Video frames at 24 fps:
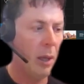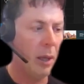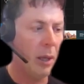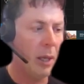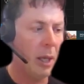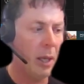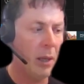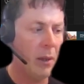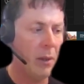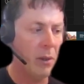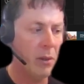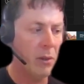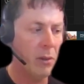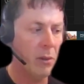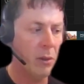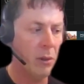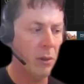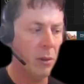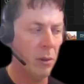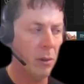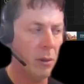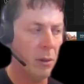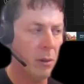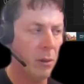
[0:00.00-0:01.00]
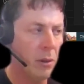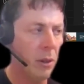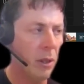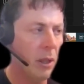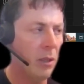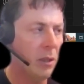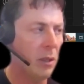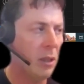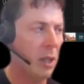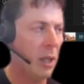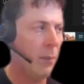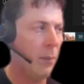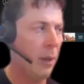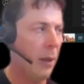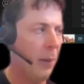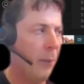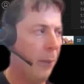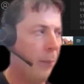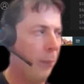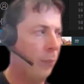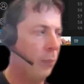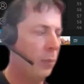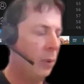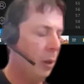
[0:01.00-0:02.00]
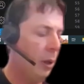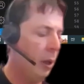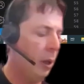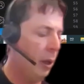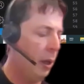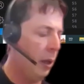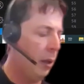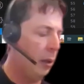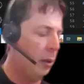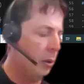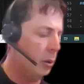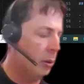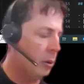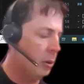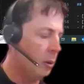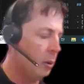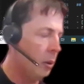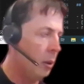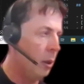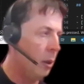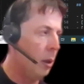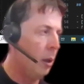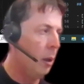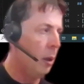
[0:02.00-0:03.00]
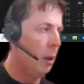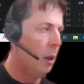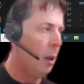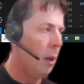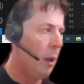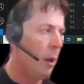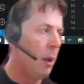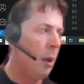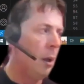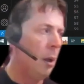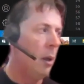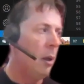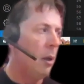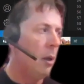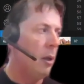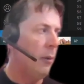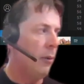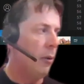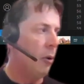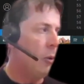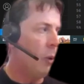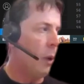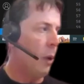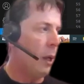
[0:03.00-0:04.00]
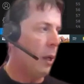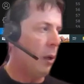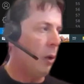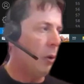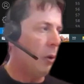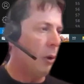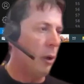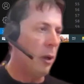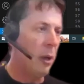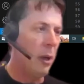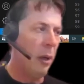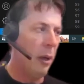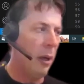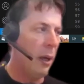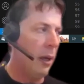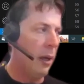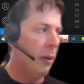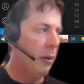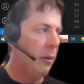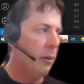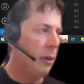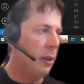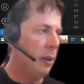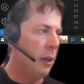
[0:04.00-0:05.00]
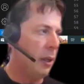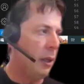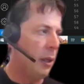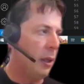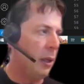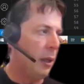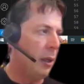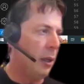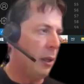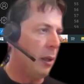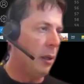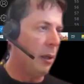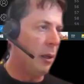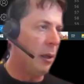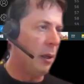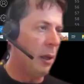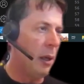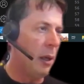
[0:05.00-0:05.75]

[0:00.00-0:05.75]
getting this through. So let's keep that and have a quick look at the